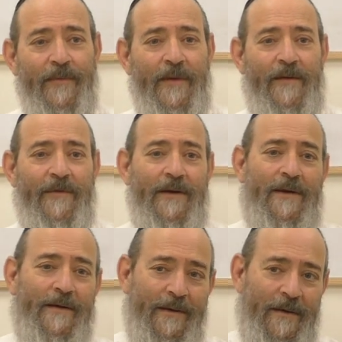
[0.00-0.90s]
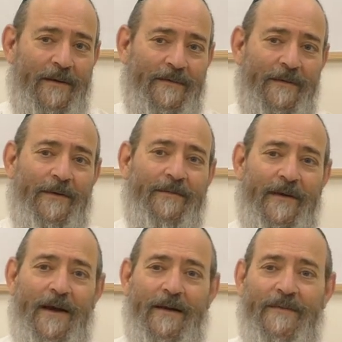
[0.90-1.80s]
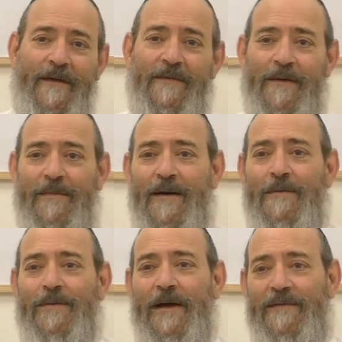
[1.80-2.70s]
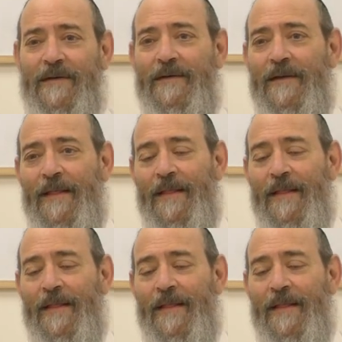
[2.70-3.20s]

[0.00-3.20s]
if you're going to, you know, sometimes you got to say something unpleasant,